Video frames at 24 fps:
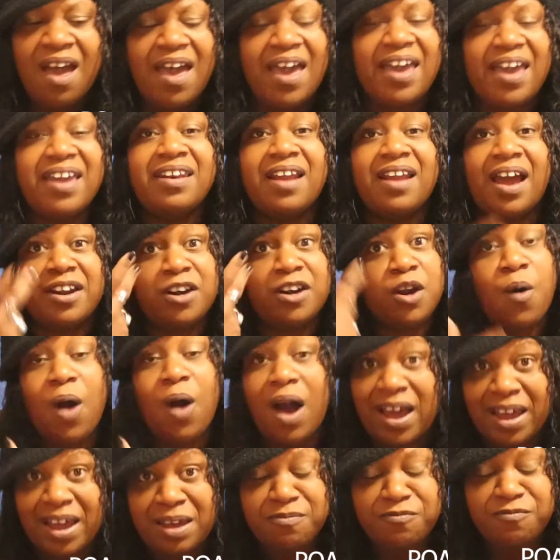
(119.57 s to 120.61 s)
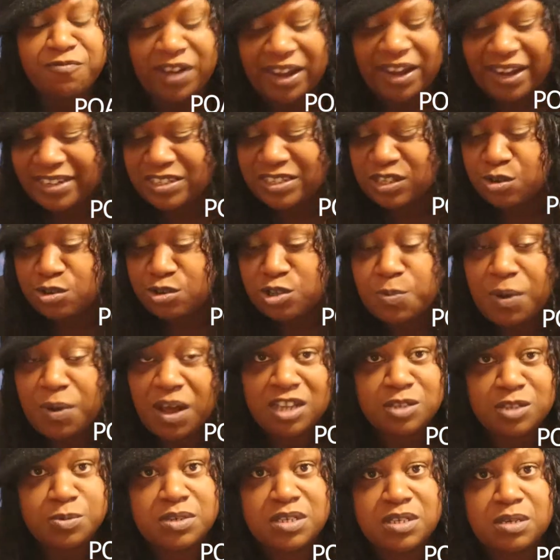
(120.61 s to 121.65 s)
And I know I am fine, so it's
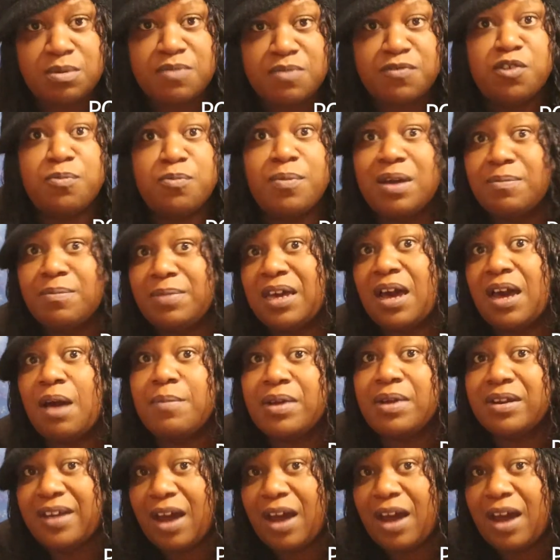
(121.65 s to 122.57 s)
possible some of you might be coming